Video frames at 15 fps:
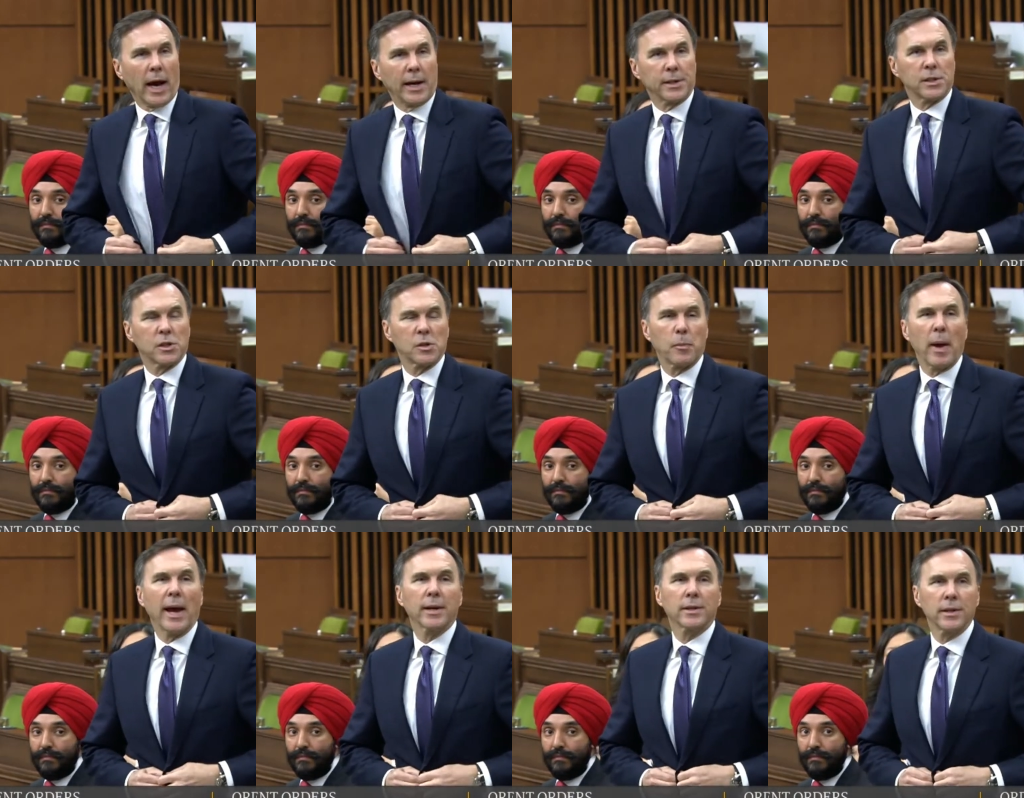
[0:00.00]
Speaker 1: I
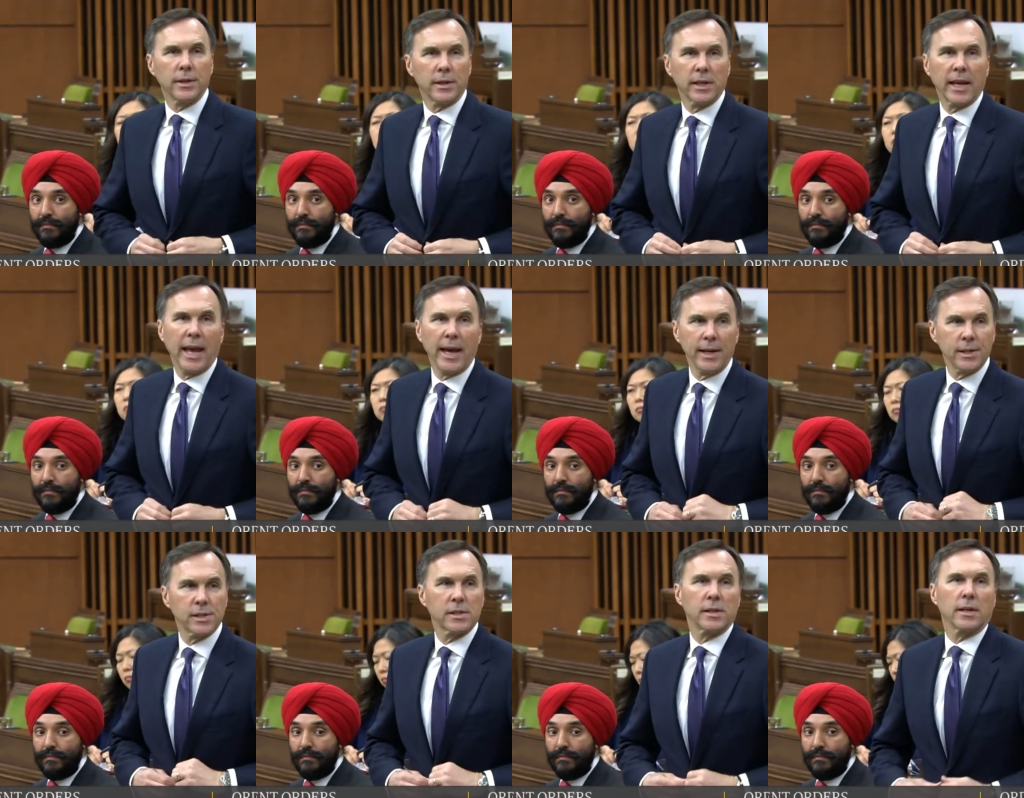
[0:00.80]
suspect in the
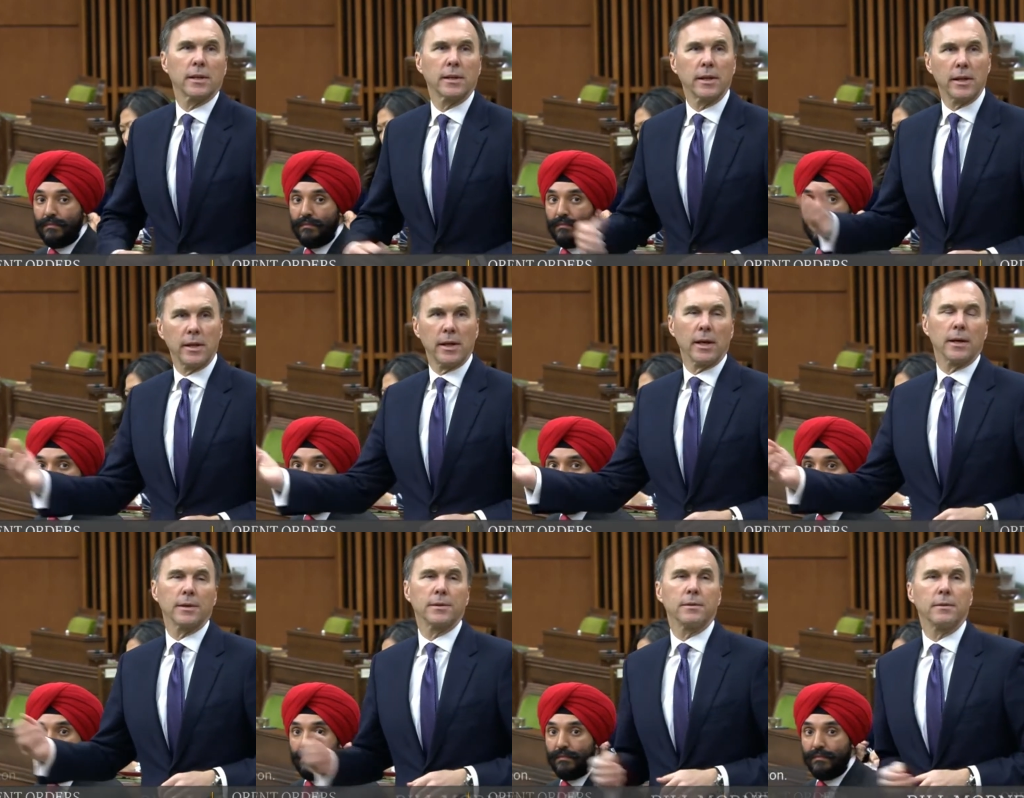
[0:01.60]
case that
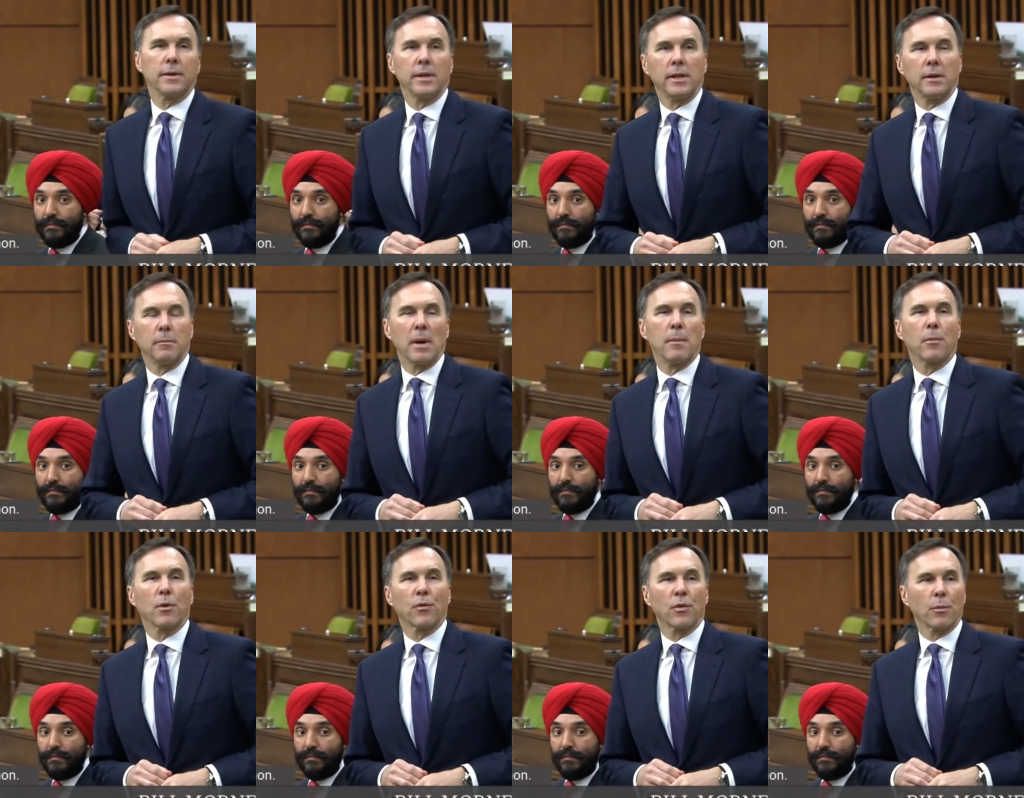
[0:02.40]
the
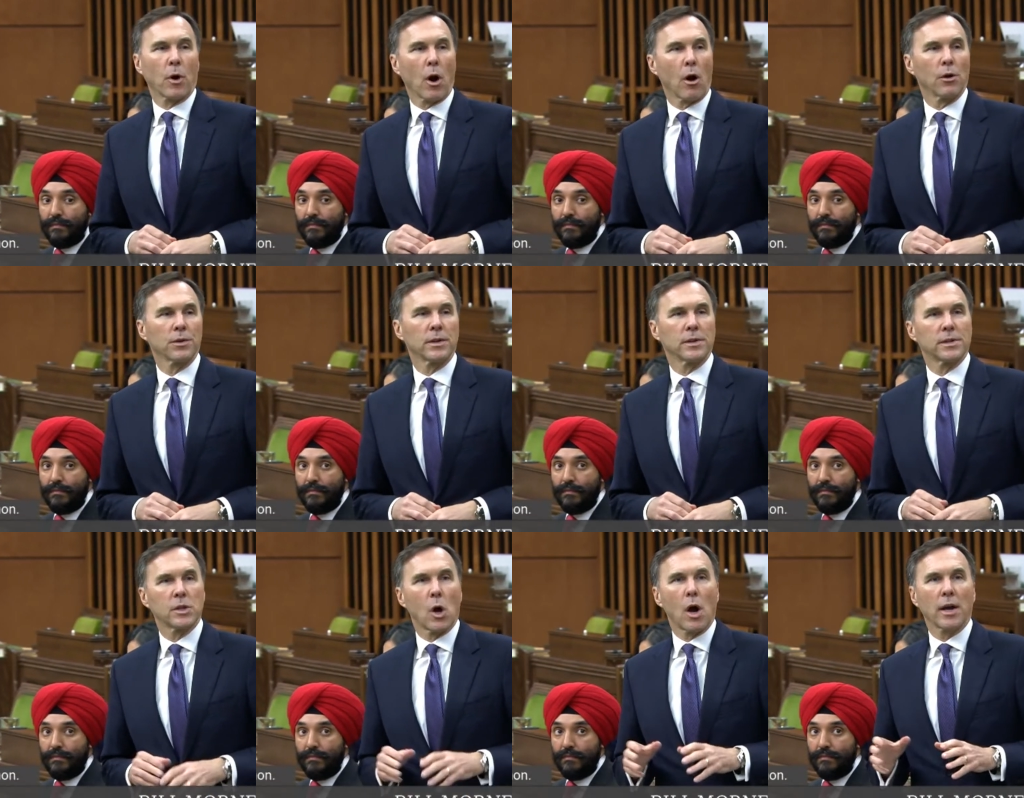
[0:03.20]
member from Carleton
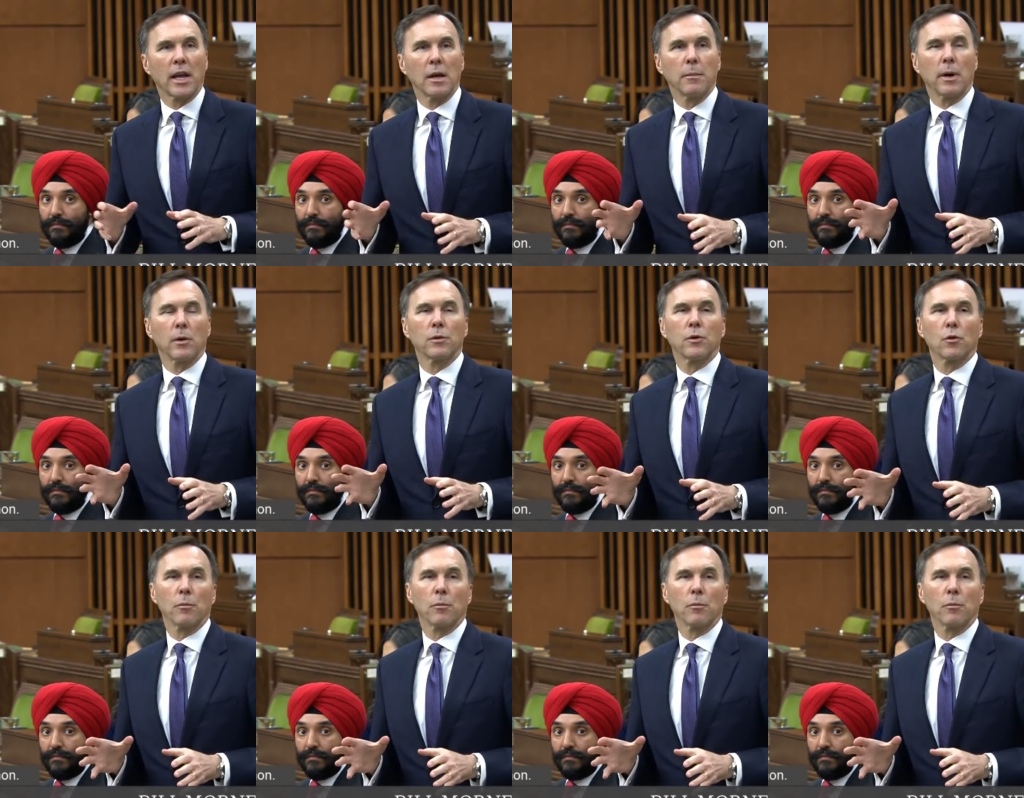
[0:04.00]
is talking about,